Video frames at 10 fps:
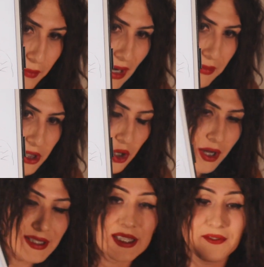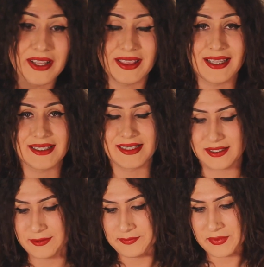But I've been drawing stuff like
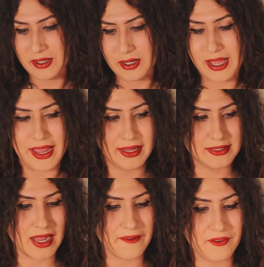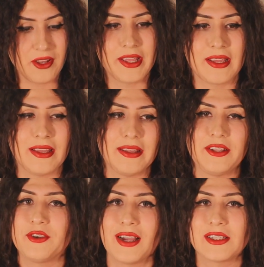this, and I feel like
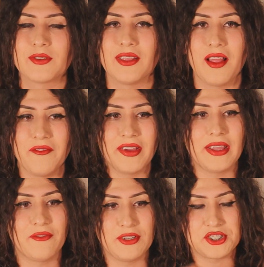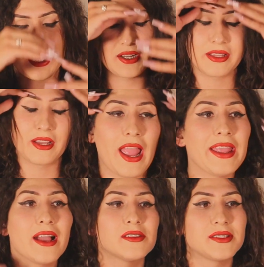you guys would love it if we just had a
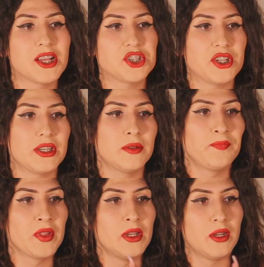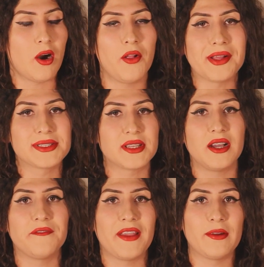hangout session, all that
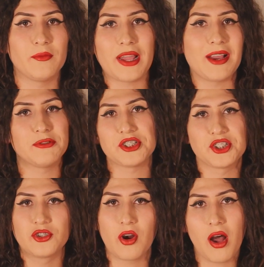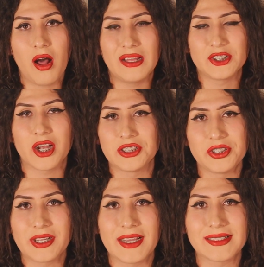stuff, and I would just draw and talk
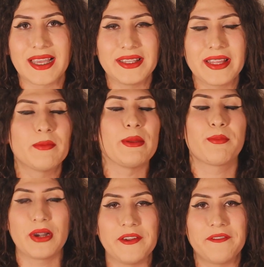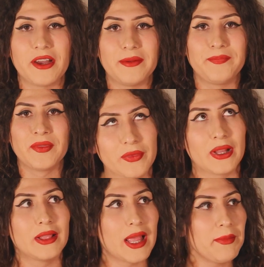to you guys. I think that would be pretty fun.
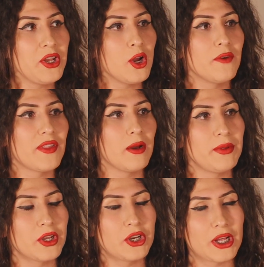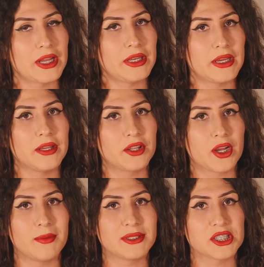Let me know if that would be a good idea in the
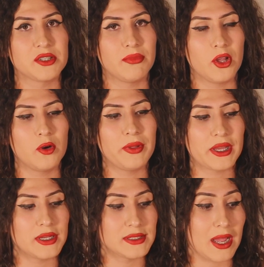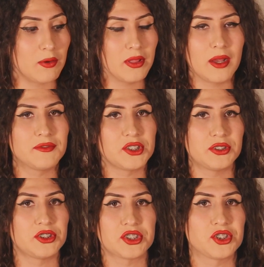comment section below, because I would love
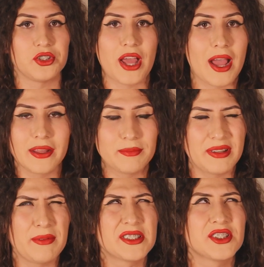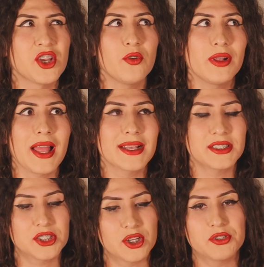to just do that. It'd be so
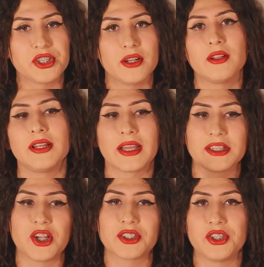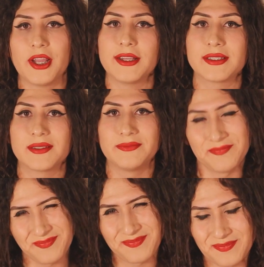relaxing, so chill, and I could talk to you guys.
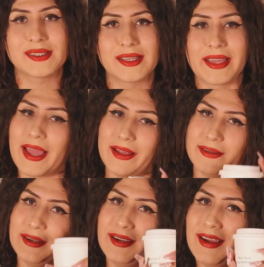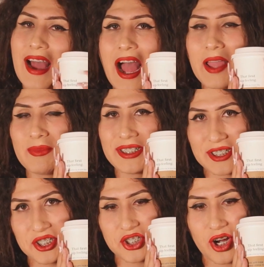Once again, I'm
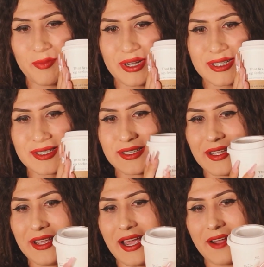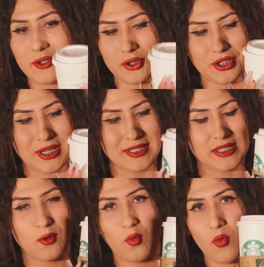addicted to Starbucks. I've told you guys
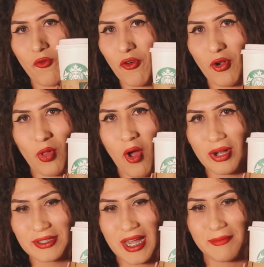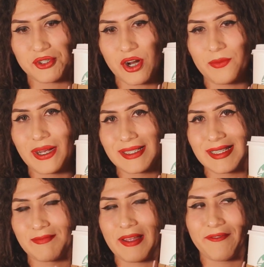this for a long time. Starbucks
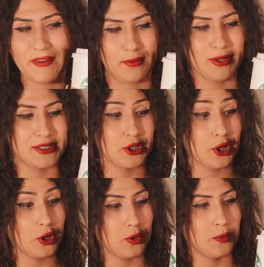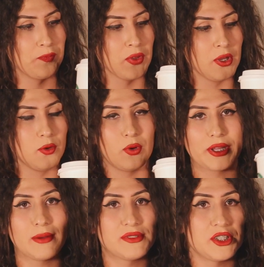is my favorite place to go when
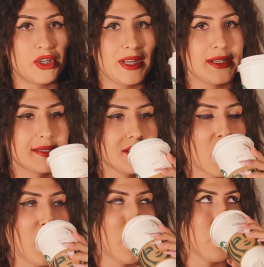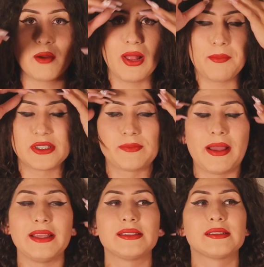it comes to drinks. Caramel apple
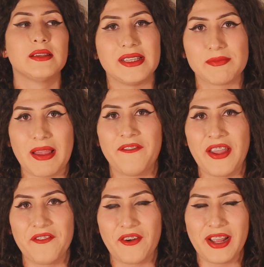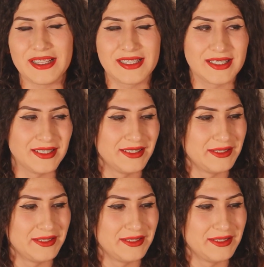spice is my favorite.